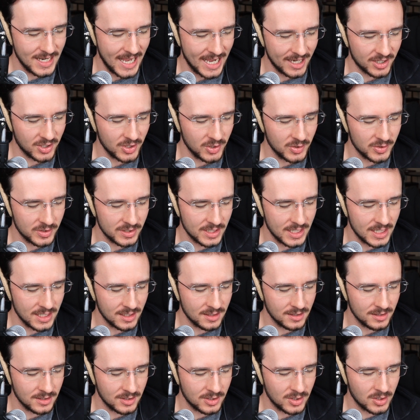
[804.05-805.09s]
echoed
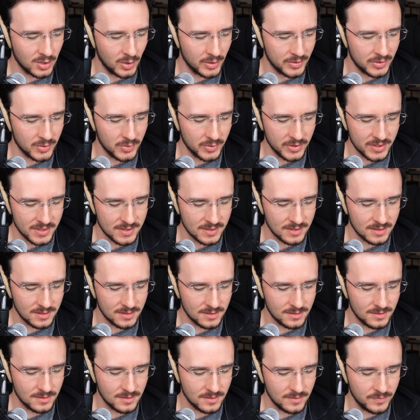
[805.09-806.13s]
in going through this
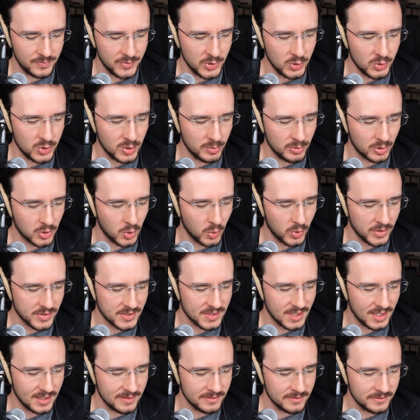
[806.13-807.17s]
YouTuber
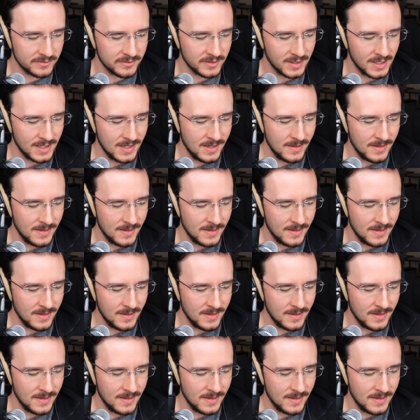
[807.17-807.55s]
course of,